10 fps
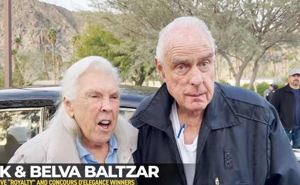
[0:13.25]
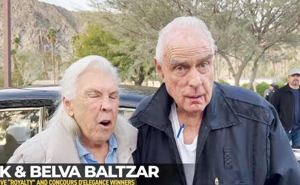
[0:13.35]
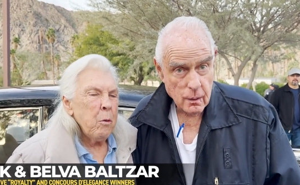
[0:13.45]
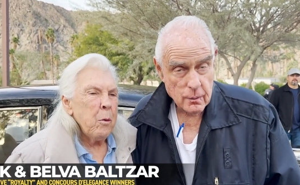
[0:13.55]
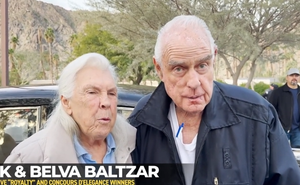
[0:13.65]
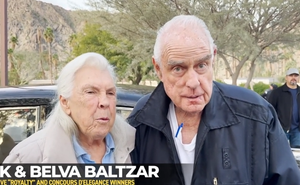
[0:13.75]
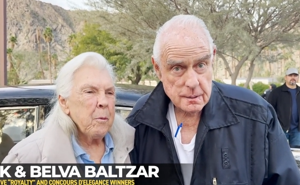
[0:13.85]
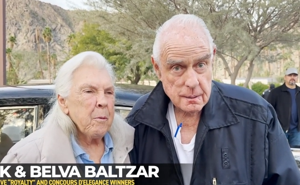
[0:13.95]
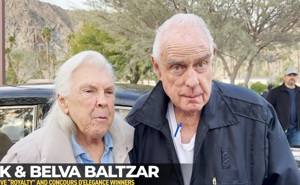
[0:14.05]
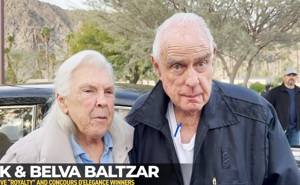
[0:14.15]
Speaker 1: Lotus?
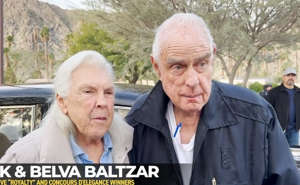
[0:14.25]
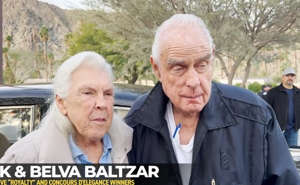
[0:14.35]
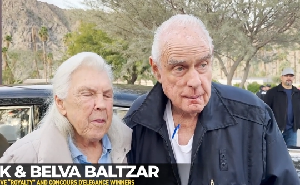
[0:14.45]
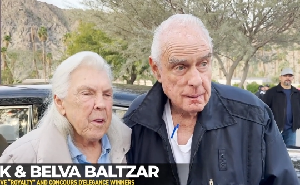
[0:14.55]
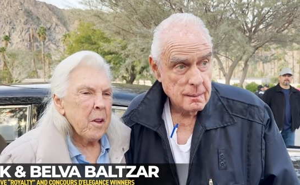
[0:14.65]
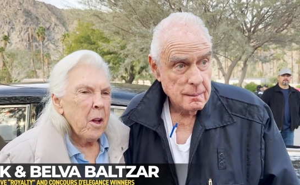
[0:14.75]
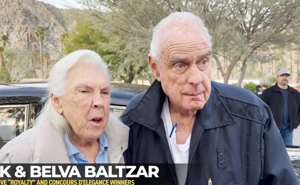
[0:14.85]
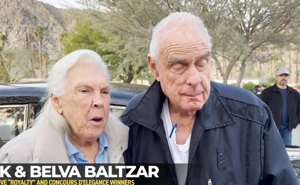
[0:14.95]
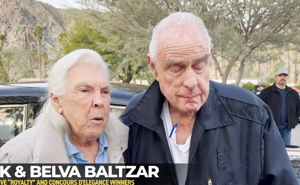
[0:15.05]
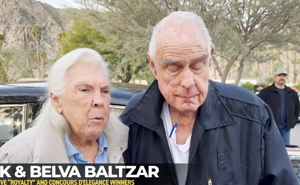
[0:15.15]
Yeah.
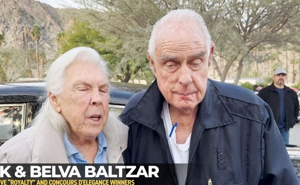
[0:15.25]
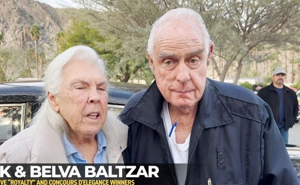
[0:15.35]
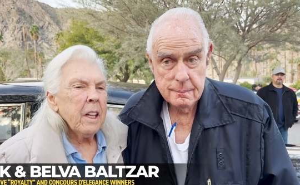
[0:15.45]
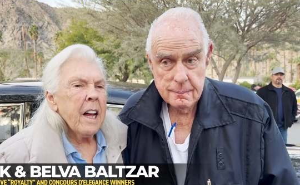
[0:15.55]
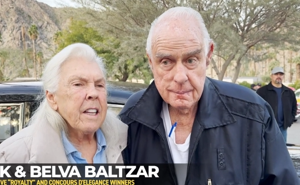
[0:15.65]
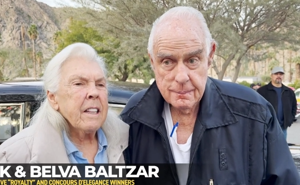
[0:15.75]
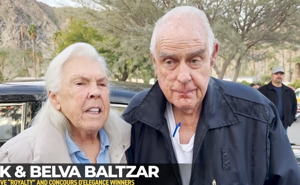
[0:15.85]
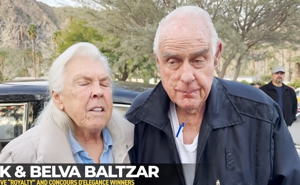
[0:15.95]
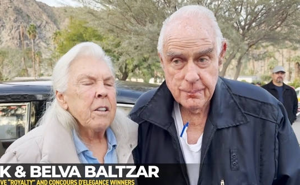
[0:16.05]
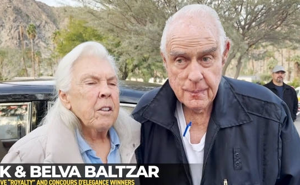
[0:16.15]
Speaker 2: We like
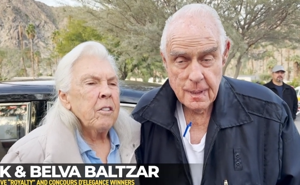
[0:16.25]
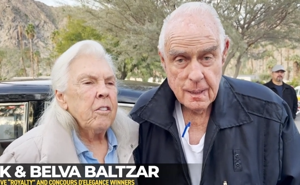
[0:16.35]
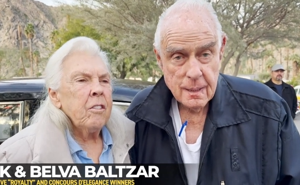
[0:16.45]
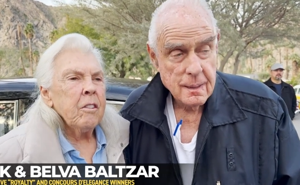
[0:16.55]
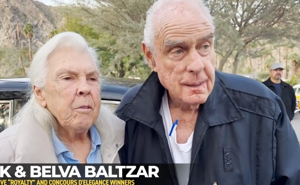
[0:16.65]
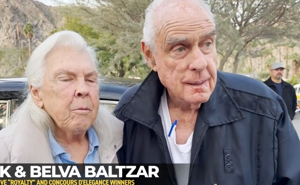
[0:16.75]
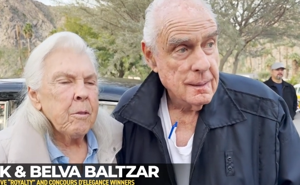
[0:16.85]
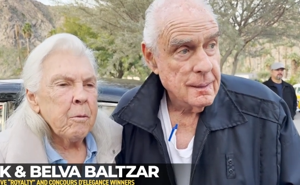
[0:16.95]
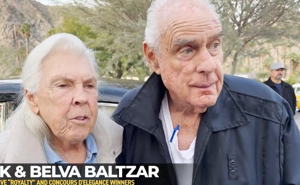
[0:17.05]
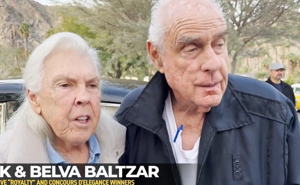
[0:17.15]
the You're
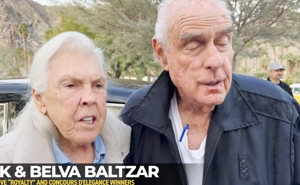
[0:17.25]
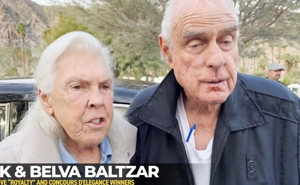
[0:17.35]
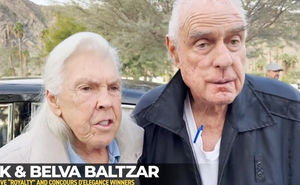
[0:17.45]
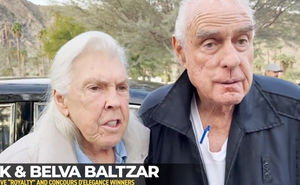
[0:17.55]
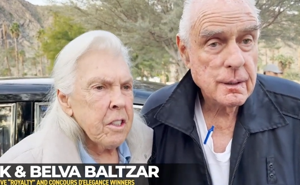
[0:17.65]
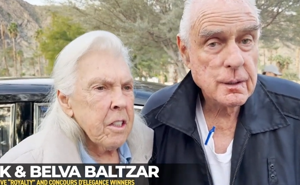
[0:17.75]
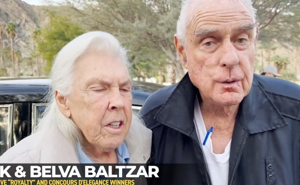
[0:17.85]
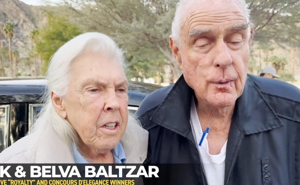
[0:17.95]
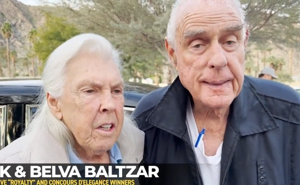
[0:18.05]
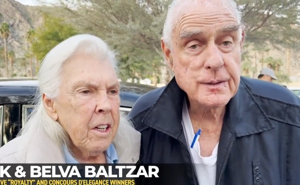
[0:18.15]
right. The new, the new
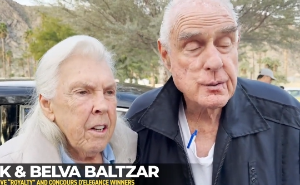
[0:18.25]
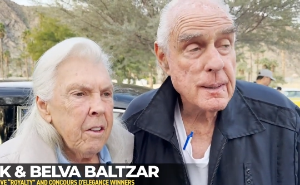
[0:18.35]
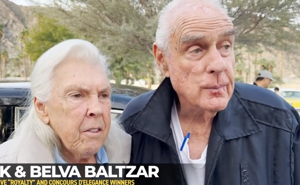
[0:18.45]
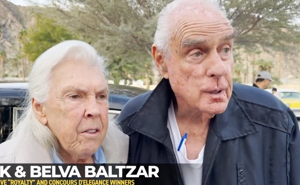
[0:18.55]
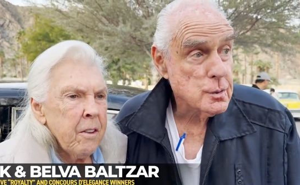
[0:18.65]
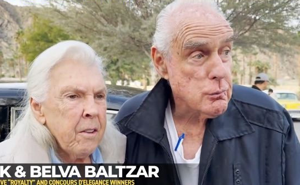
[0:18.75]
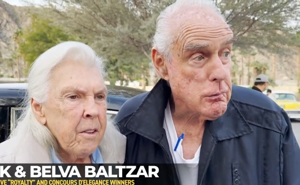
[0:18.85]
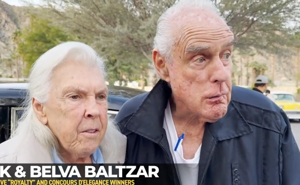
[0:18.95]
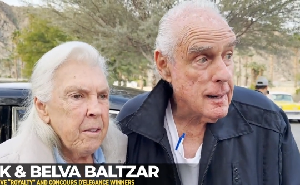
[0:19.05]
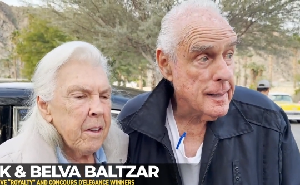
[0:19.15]
red trim looks
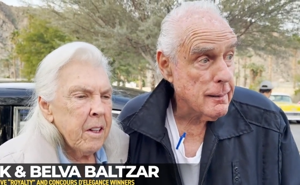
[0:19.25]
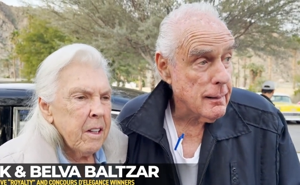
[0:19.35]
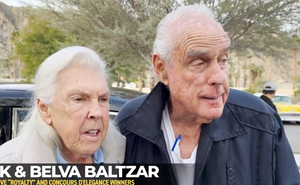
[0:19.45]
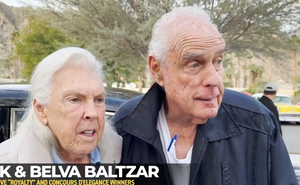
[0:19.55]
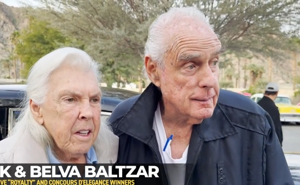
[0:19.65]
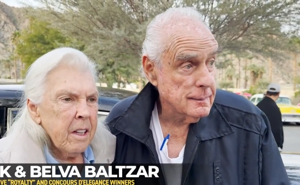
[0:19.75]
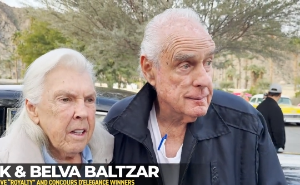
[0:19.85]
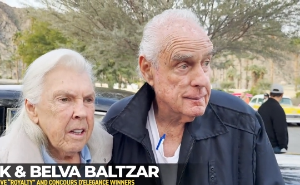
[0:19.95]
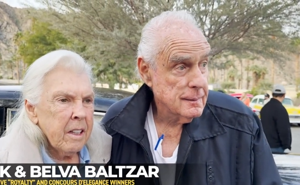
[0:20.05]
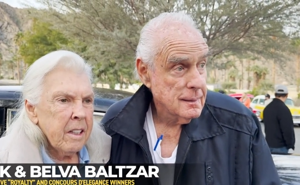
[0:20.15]
Speaker 1: really great.
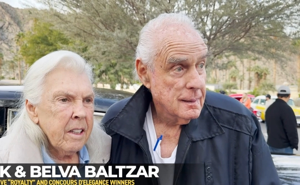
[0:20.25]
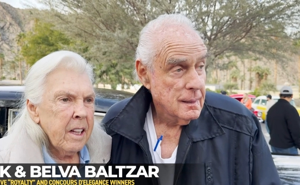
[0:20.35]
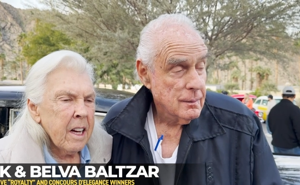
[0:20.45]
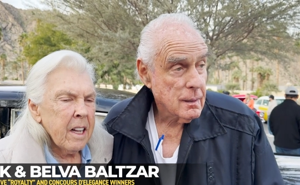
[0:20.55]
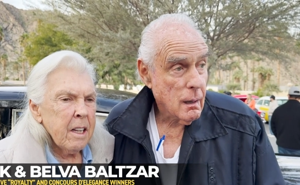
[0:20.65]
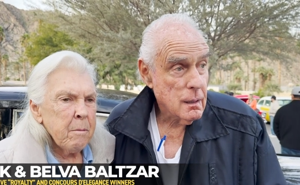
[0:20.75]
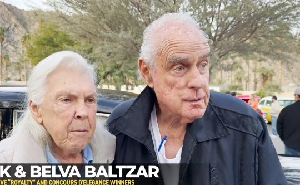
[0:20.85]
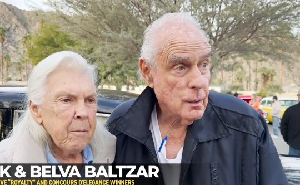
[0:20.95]
Yeah, the car is